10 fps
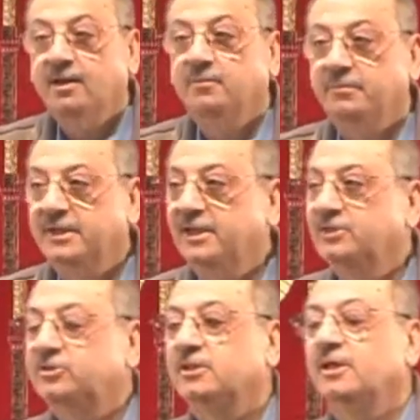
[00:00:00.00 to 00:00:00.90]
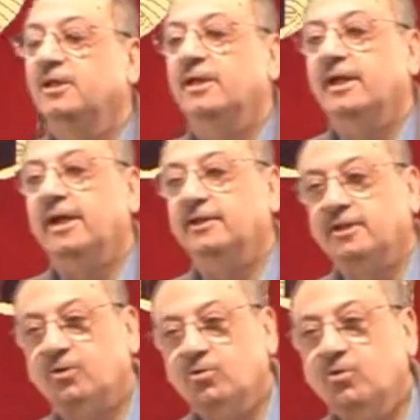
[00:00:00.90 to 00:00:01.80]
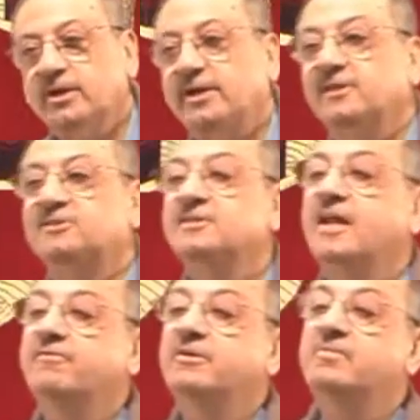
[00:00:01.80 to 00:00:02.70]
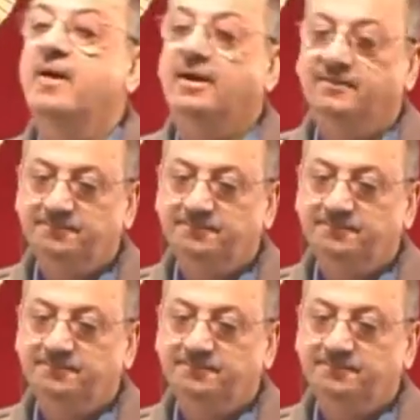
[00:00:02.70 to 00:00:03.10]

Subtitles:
Means in the root it is navima.